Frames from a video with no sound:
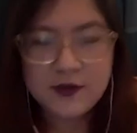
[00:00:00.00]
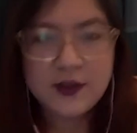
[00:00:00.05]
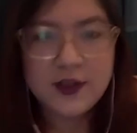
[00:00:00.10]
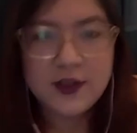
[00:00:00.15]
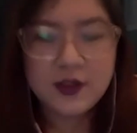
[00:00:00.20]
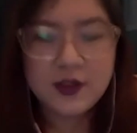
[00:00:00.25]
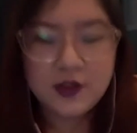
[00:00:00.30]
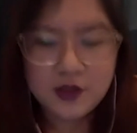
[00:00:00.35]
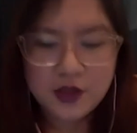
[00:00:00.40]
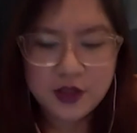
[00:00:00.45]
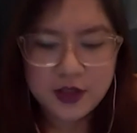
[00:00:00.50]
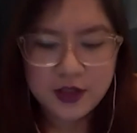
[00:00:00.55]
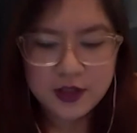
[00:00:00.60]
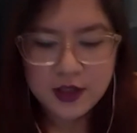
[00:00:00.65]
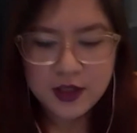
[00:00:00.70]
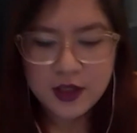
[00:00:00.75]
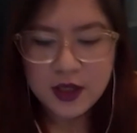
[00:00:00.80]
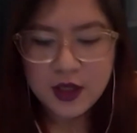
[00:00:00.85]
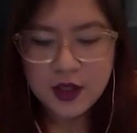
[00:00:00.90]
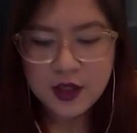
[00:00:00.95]
that, John.
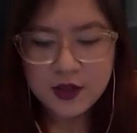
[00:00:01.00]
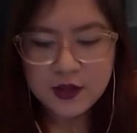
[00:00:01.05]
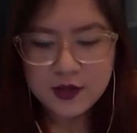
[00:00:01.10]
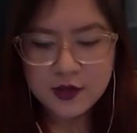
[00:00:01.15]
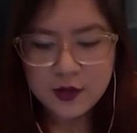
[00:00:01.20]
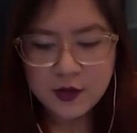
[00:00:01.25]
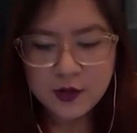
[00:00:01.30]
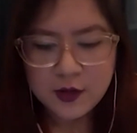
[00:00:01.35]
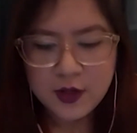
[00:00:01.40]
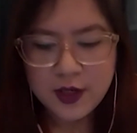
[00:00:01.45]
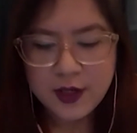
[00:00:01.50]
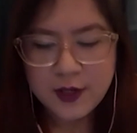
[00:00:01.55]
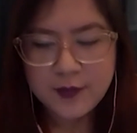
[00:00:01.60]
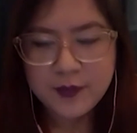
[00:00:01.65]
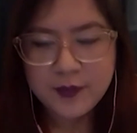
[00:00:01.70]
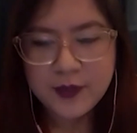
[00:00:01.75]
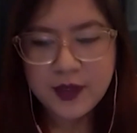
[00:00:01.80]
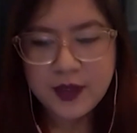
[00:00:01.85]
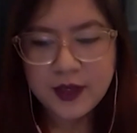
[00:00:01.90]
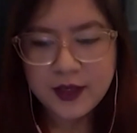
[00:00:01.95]
So
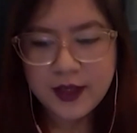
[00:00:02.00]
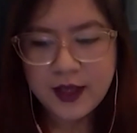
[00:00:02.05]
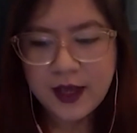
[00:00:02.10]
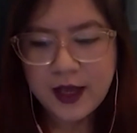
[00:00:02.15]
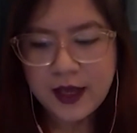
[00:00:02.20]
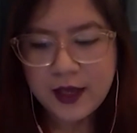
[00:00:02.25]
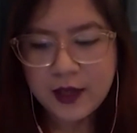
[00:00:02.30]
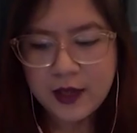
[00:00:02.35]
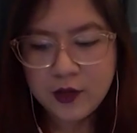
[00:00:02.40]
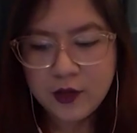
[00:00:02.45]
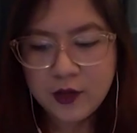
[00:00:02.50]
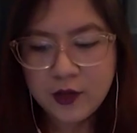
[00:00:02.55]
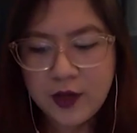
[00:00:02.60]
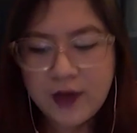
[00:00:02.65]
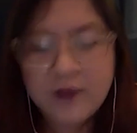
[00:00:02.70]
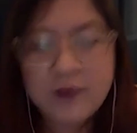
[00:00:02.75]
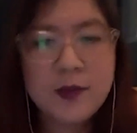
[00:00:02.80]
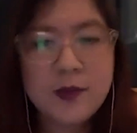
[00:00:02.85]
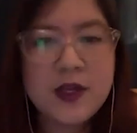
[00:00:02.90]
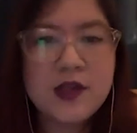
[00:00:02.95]
I know you
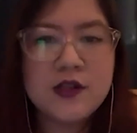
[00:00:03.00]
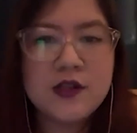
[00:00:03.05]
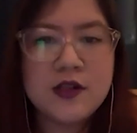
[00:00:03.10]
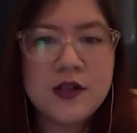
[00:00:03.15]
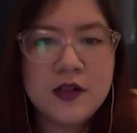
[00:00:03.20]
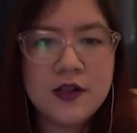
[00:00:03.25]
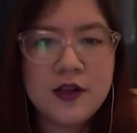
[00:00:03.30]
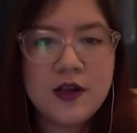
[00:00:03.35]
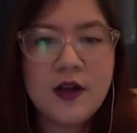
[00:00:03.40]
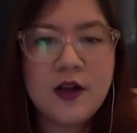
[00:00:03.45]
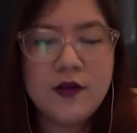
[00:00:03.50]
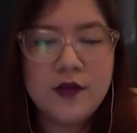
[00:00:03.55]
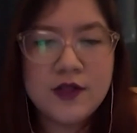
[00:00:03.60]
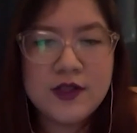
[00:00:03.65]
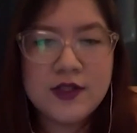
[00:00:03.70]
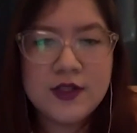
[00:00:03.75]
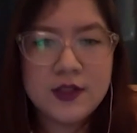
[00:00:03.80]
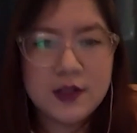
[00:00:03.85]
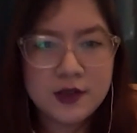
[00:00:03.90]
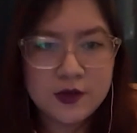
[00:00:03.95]
have mentioned
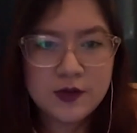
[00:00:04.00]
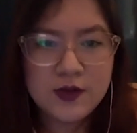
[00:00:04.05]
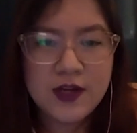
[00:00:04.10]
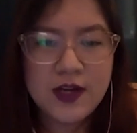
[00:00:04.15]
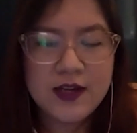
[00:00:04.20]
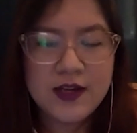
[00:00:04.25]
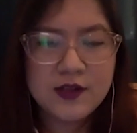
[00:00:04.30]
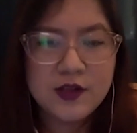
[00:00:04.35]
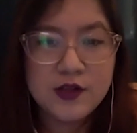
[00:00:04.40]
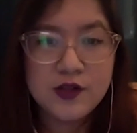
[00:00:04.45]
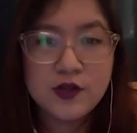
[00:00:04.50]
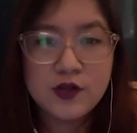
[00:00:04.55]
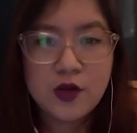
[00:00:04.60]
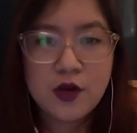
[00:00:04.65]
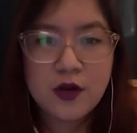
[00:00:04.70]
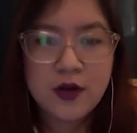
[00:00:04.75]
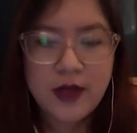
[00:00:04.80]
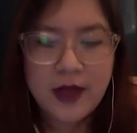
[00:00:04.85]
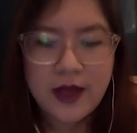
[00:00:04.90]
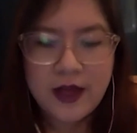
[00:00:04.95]
obviously that you guys are
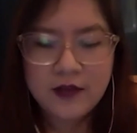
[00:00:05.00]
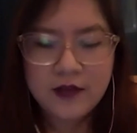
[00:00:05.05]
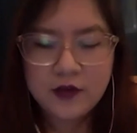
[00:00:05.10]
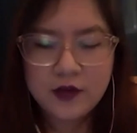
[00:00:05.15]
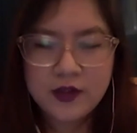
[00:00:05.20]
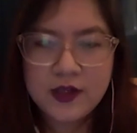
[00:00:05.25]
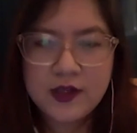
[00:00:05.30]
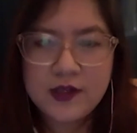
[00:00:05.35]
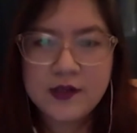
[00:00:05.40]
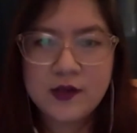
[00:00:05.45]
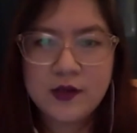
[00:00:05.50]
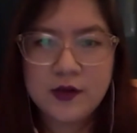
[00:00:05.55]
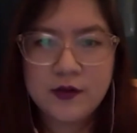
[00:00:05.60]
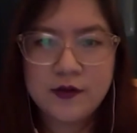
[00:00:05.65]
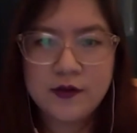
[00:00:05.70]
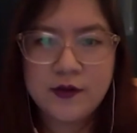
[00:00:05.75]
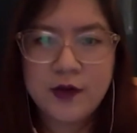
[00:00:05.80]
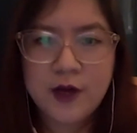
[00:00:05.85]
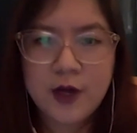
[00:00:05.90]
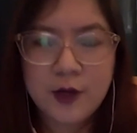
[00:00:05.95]
strong advocates
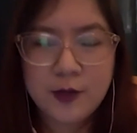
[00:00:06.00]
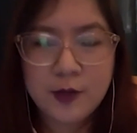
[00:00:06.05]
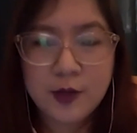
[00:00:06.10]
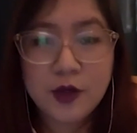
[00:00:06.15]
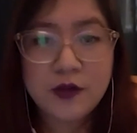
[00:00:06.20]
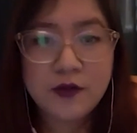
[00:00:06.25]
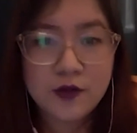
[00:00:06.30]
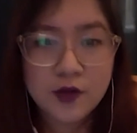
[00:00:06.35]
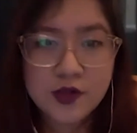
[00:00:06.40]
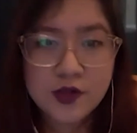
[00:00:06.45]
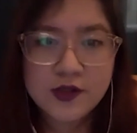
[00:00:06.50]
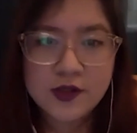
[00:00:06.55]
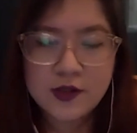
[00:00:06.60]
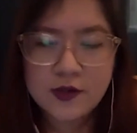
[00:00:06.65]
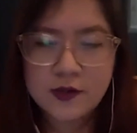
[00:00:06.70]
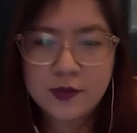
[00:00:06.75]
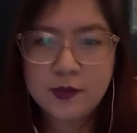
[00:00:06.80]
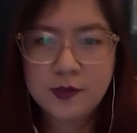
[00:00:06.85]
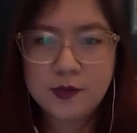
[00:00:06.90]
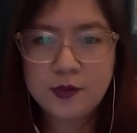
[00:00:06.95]
of
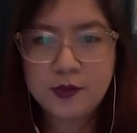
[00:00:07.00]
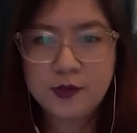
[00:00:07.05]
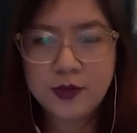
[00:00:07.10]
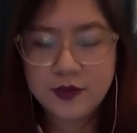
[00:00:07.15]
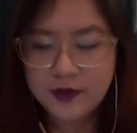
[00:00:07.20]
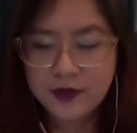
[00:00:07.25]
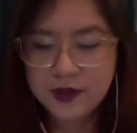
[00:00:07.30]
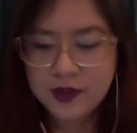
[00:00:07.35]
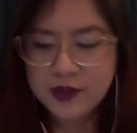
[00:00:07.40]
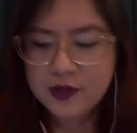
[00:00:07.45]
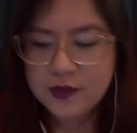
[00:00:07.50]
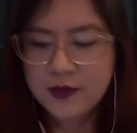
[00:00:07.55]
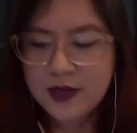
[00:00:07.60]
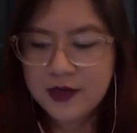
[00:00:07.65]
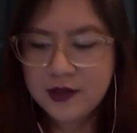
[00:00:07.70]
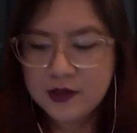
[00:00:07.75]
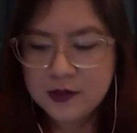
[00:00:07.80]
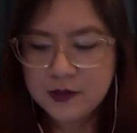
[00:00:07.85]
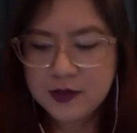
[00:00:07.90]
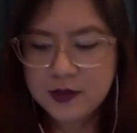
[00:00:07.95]
universal privilege
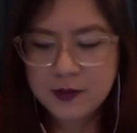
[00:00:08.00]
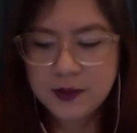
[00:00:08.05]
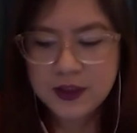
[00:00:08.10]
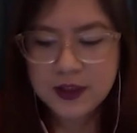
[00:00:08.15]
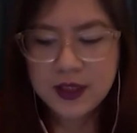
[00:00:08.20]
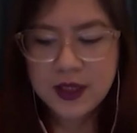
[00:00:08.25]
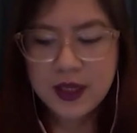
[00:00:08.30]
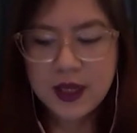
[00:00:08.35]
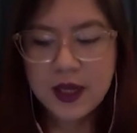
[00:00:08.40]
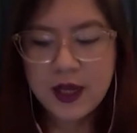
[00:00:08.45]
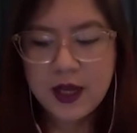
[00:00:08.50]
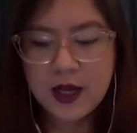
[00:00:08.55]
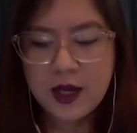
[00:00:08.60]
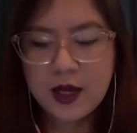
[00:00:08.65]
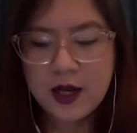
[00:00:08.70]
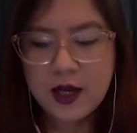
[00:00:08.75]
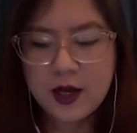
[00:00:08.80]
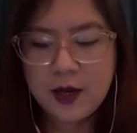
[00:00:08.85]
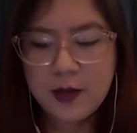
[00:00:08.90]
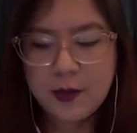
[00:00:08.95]
management, but
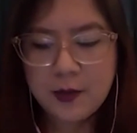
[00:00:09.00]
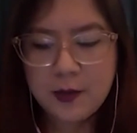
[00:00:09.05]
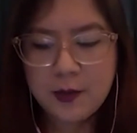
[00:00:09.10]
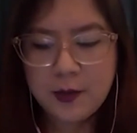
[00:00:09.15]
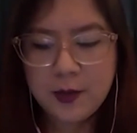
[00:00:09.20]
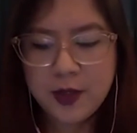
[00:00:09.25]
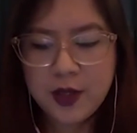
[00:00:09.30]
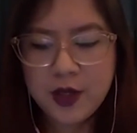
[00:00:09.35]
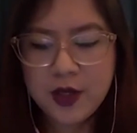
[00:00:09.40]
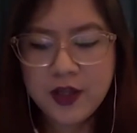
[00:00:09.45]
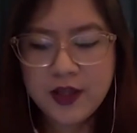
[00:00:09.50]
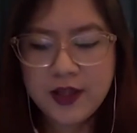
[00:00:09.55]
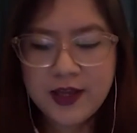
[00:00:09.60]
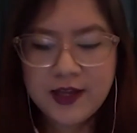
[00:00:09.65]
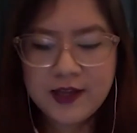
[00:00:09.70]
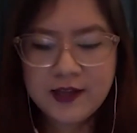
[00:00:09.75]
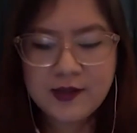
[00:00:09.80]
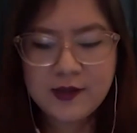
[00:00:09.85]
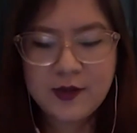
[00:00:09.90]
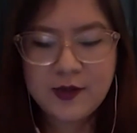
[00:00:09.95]
beyond
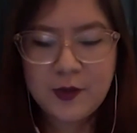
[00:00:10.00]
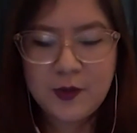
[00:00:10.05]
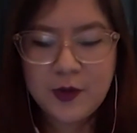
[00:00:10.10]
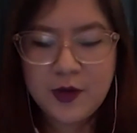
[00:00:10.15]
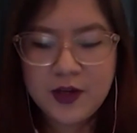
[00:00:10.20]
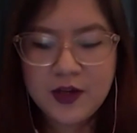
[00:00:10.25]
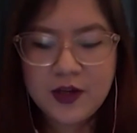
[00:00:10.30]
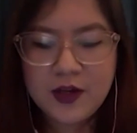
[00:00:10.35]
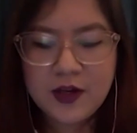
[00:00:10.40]
that, so what